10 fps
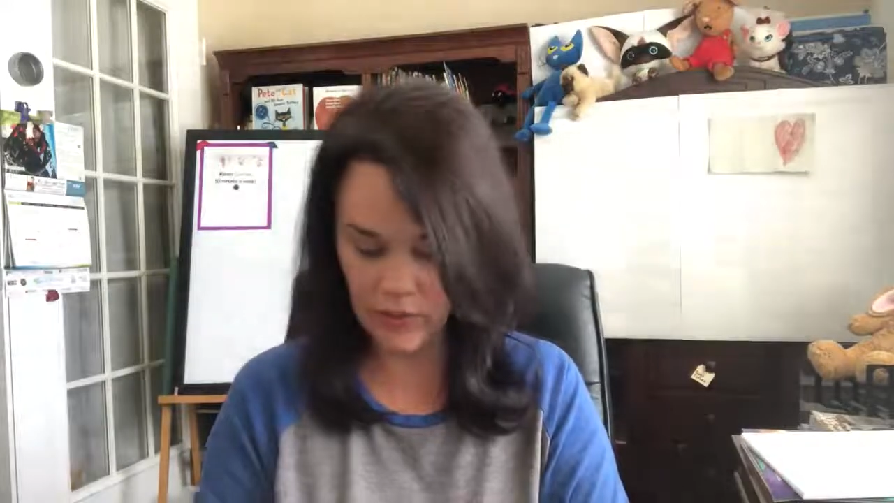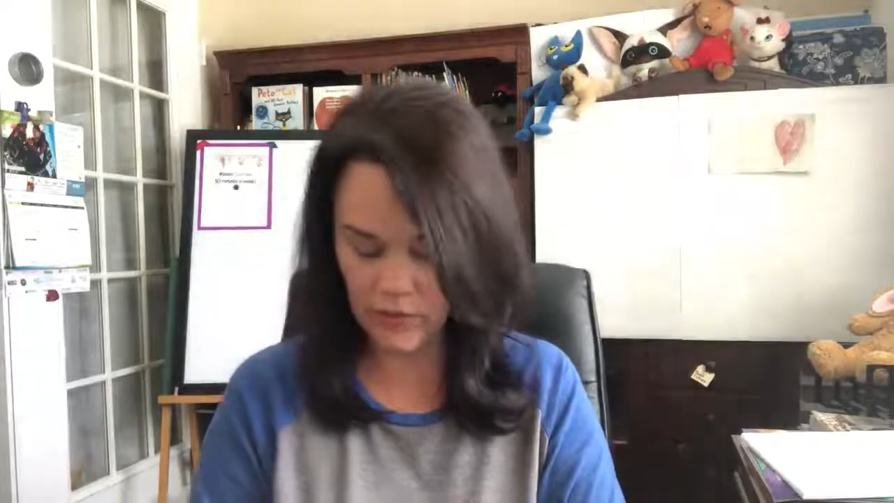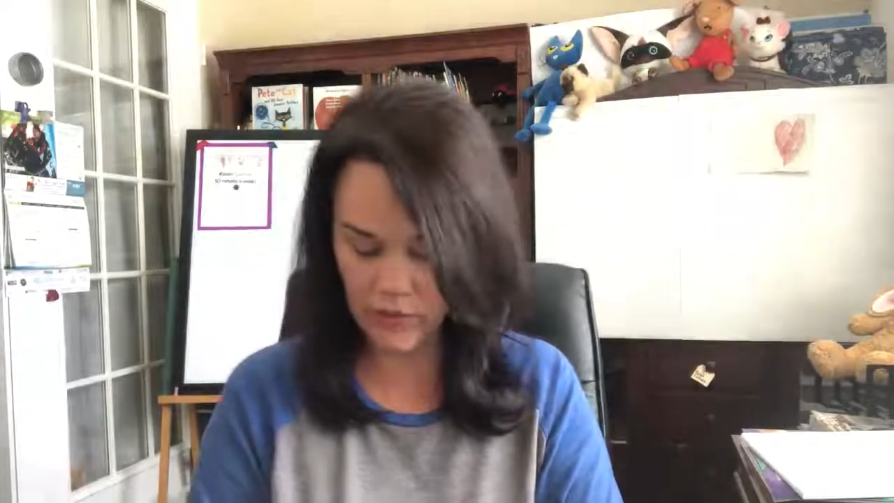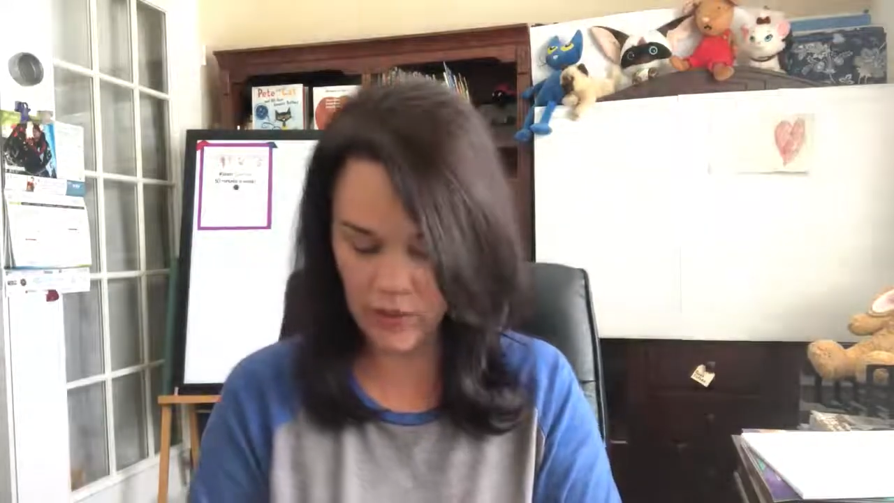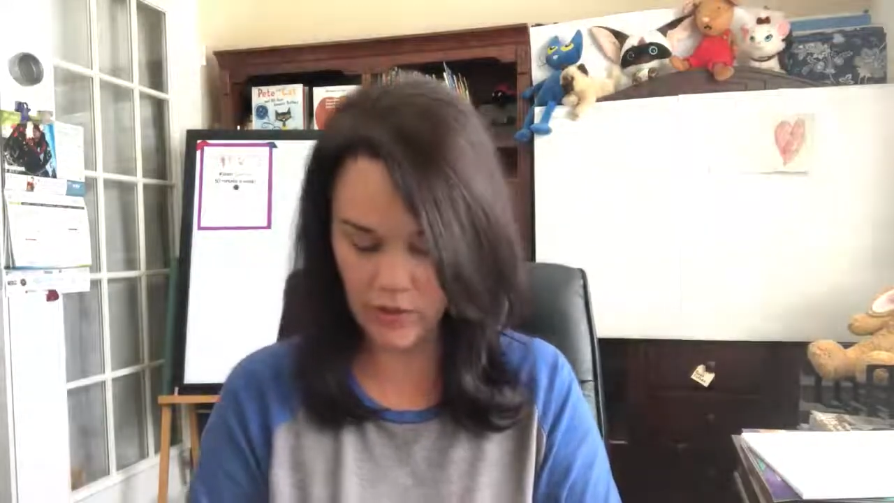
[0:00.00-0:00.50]

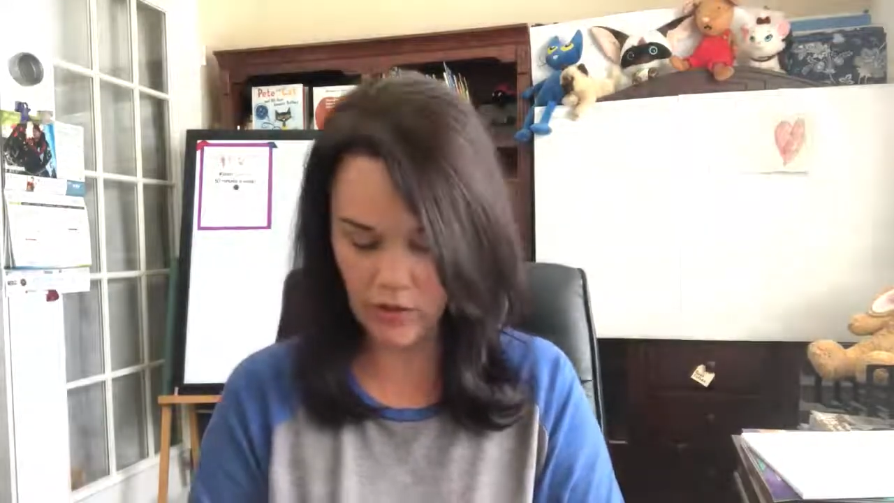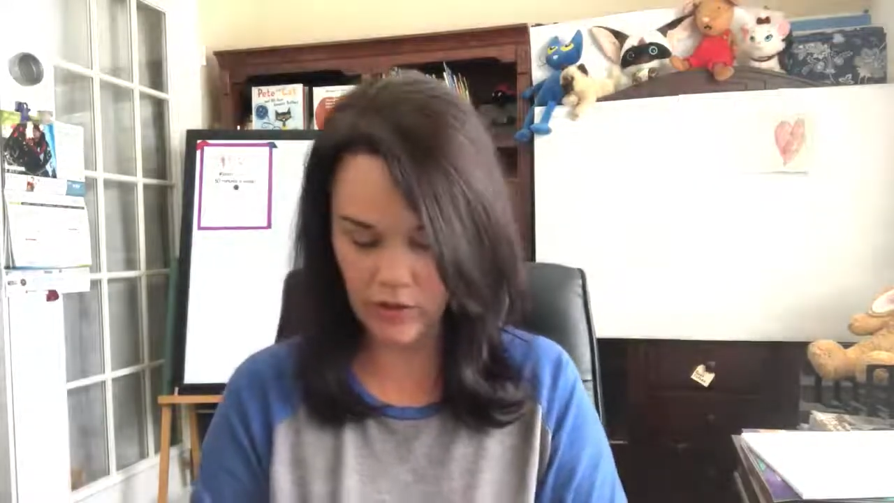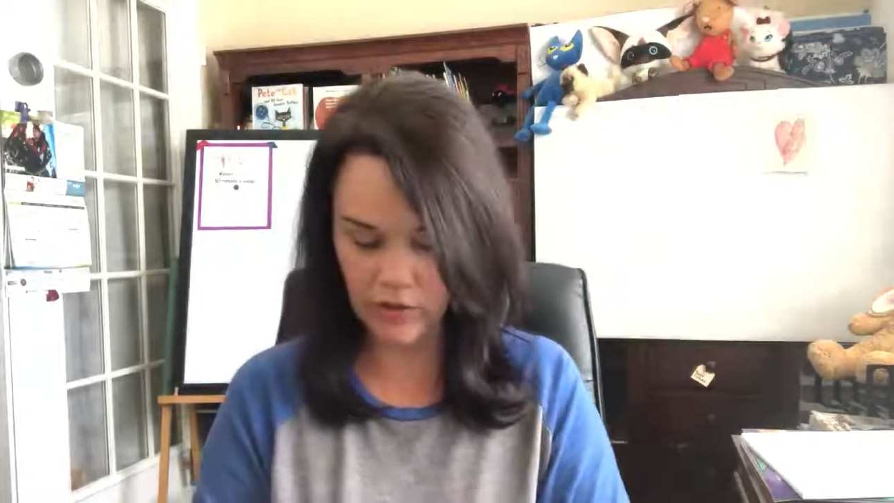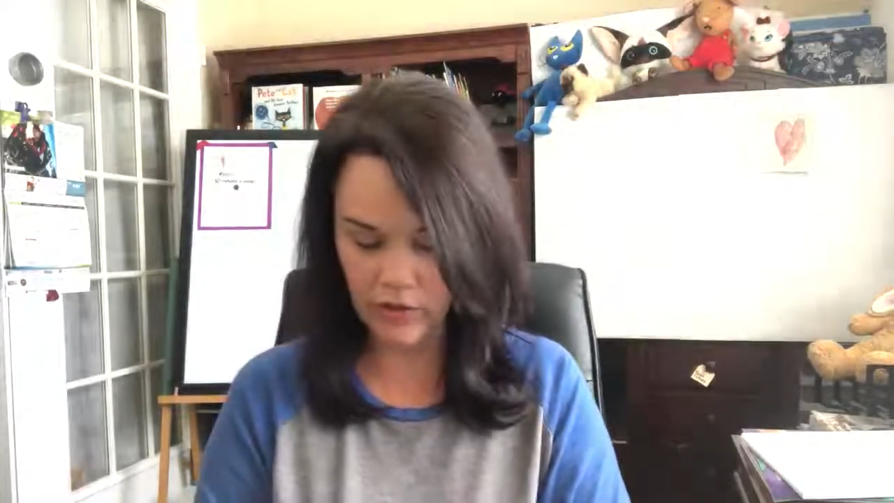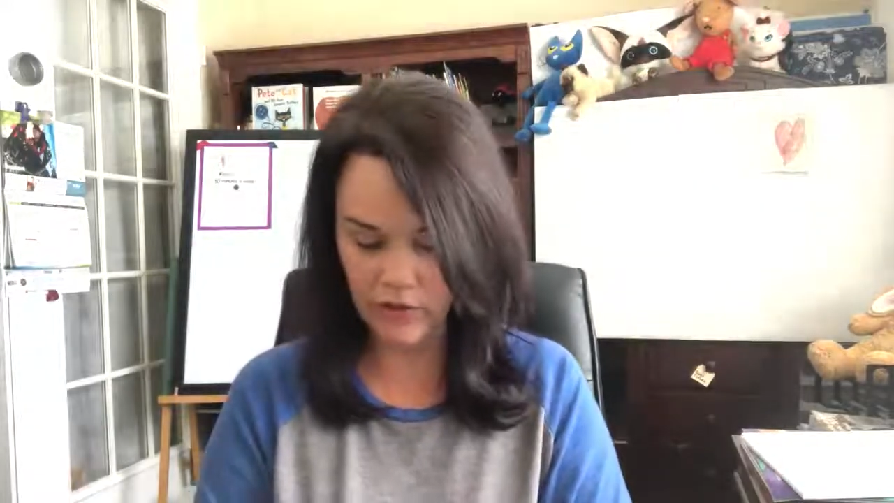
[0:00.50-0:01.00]
on in the
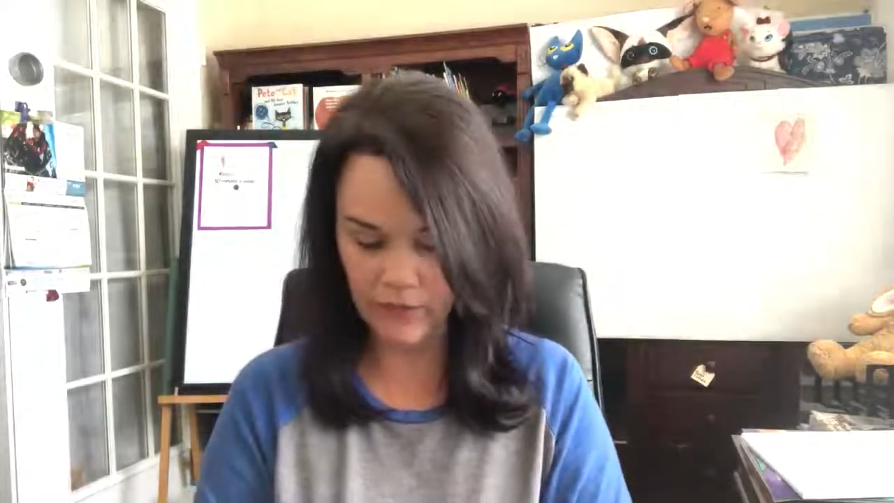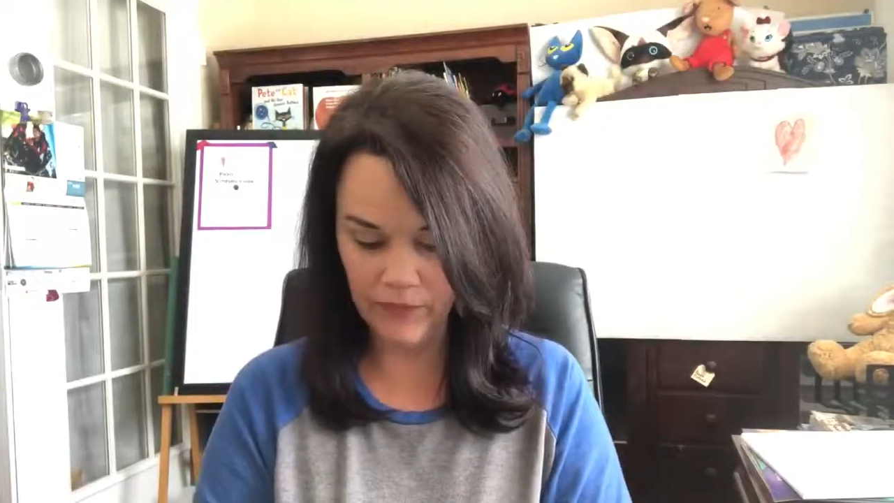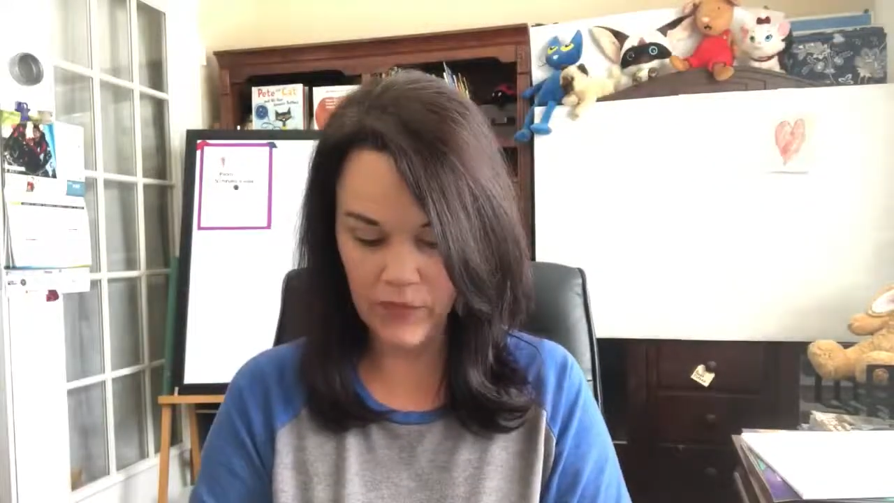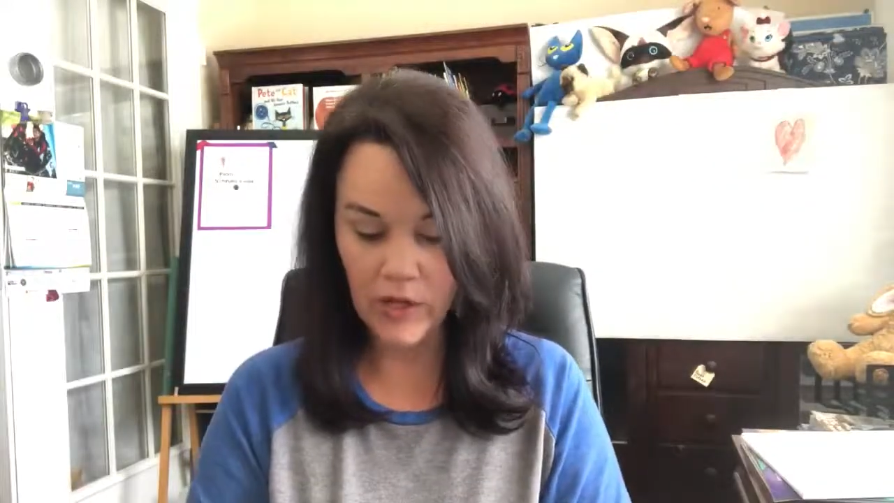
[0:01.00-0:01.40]
kindergarten year.